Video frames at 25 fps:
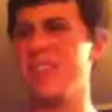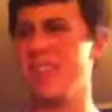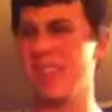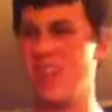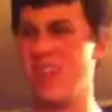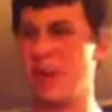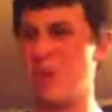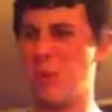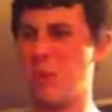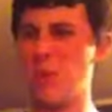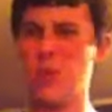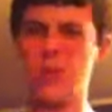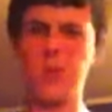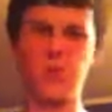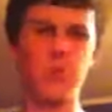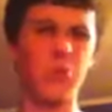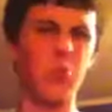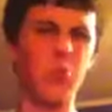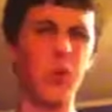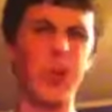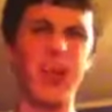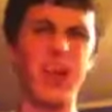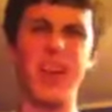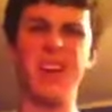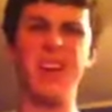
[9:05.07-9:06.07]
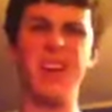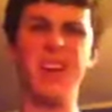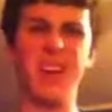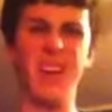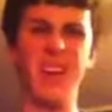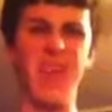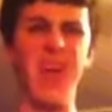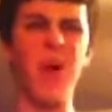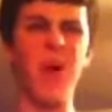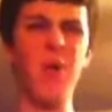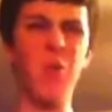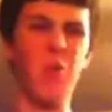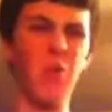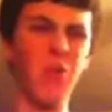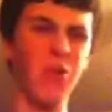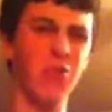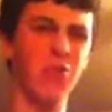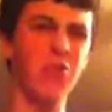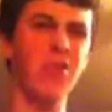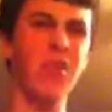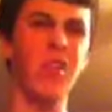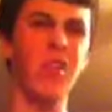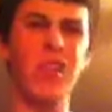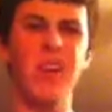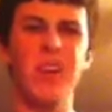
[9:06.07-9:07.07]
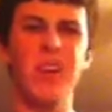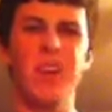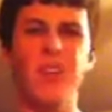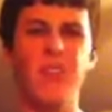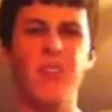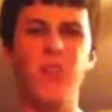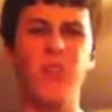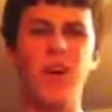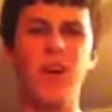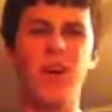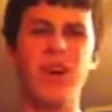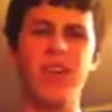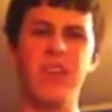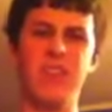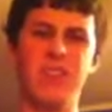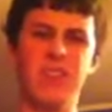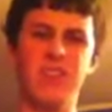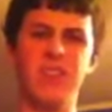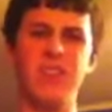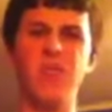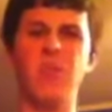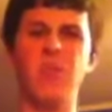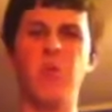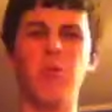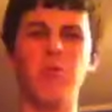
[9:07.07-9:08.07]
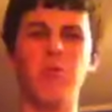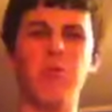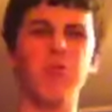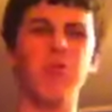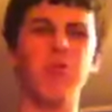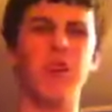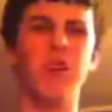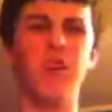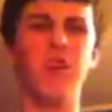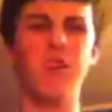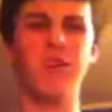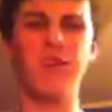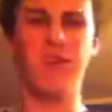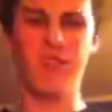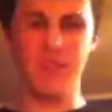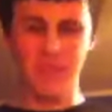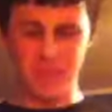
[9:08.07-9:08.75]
Yeah, what a great ending that was. Fucking 0 stars for